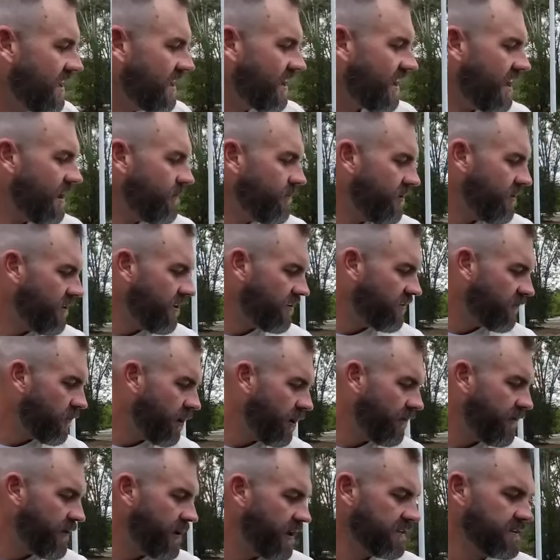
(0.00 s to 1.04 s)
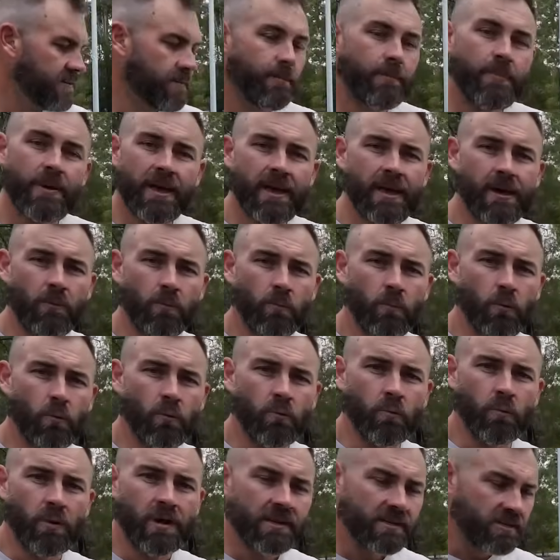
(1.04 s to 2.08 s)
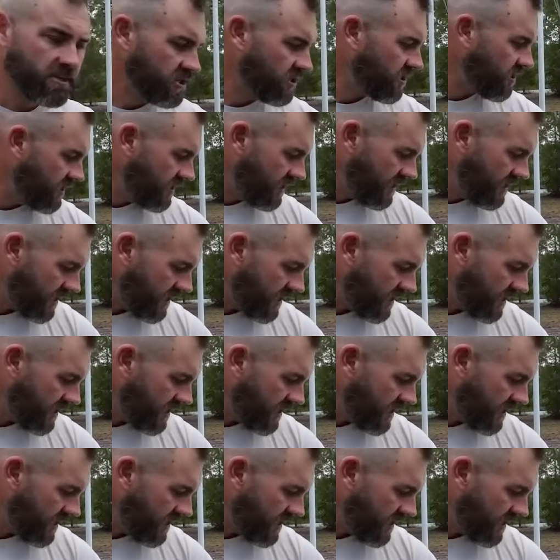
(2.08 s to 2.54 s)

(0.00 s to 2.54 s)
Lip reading: Come with a 12,000 pound worn winch,